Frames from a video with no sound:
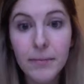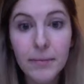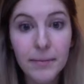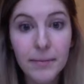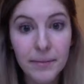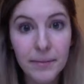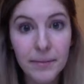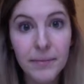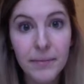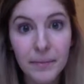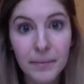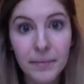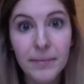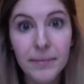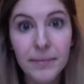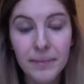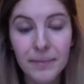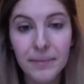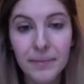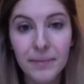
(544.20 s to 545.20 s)

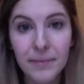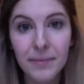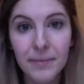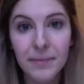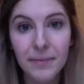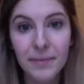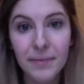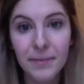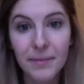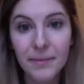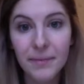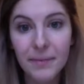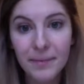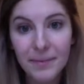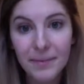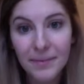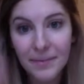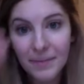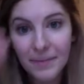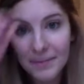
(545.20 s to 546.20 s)

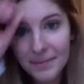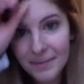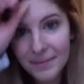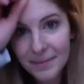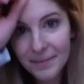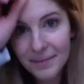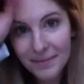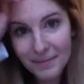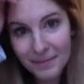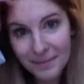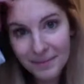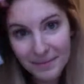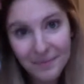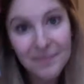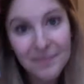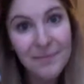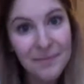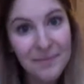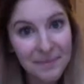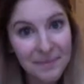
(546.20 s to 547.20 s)

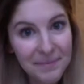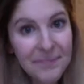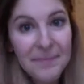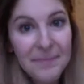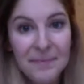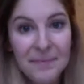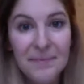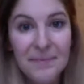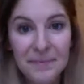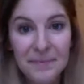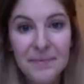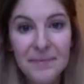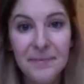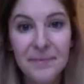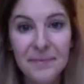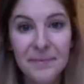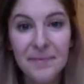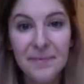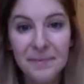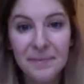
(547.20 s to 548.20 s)

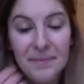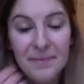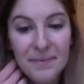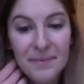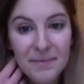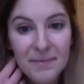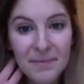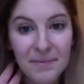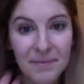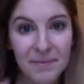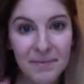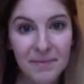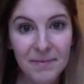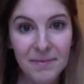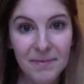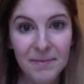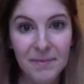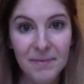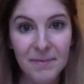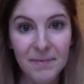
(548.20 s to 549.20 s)

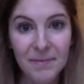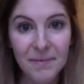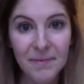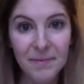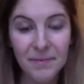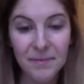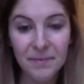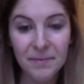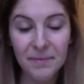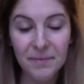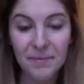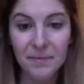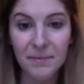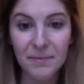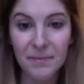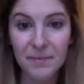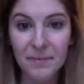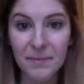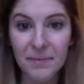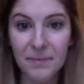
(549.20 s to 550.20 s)

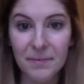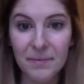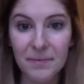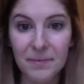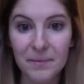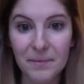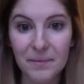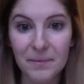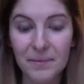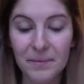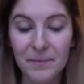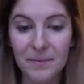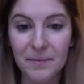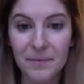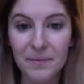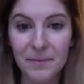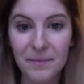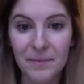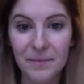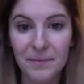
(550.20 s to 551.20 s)

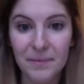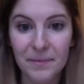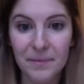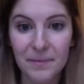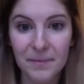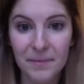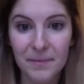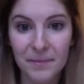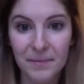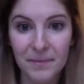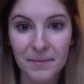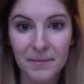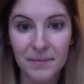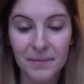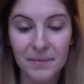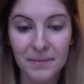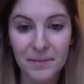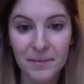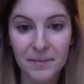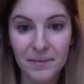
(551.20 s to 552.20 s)
No words are spoken by the person on screen.